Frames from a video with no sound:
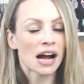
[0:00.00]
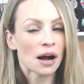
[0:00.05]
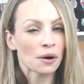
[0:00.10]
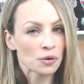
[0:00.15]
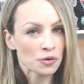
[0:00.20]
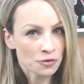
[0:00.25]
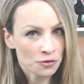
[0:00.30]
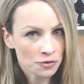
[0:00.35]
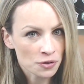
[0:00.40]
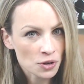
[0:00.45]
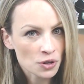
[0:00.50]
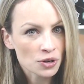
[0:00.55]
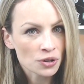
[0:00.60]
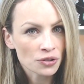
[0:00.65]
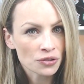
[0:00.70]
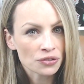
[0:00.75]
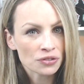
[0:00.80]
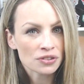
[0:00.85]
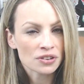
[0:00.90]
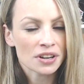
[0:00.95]
our
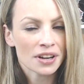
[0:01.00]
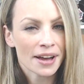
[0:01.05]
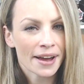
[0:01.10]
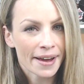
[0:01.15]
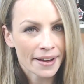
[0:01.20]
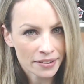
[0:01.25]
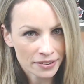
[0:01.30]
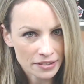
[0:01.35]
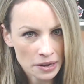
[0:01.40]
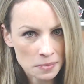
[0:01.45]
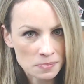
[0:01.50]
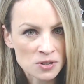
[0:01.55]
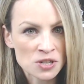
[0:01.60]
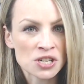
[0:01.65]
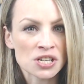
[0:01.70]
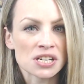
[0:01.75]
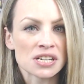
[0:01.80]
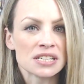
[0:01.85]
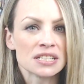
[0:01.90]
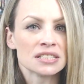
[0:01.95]
first
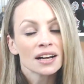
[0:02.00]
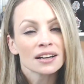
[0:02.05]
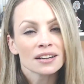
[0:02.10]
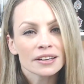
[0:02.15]
SMG.